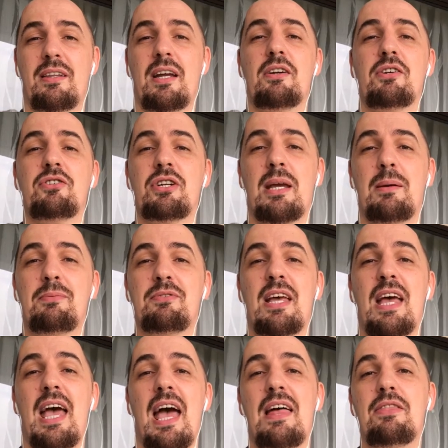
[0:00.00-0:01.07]
their
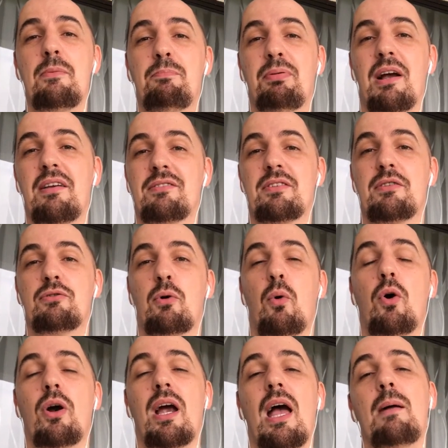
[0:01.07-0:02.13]
shapes, and the presence
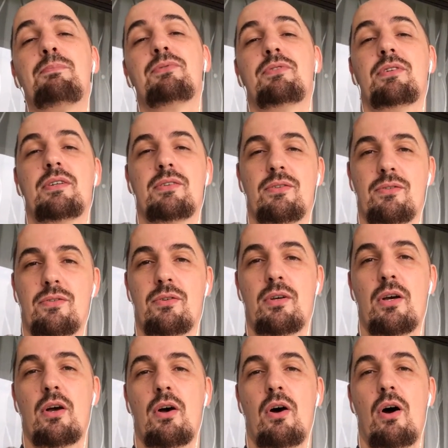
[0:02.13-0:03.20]
or absence
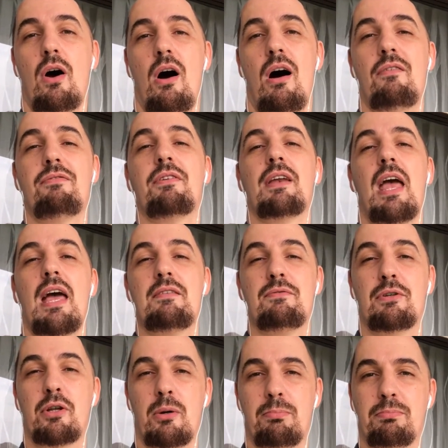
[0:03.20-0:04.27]
of an
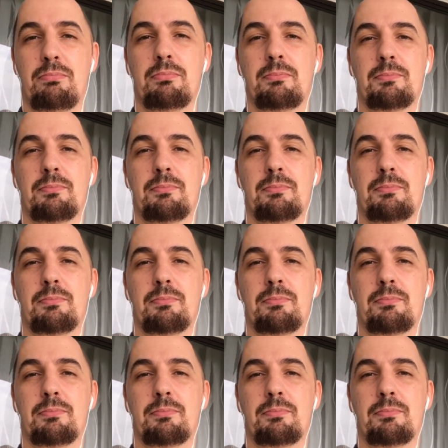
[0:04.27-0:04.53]
envelope.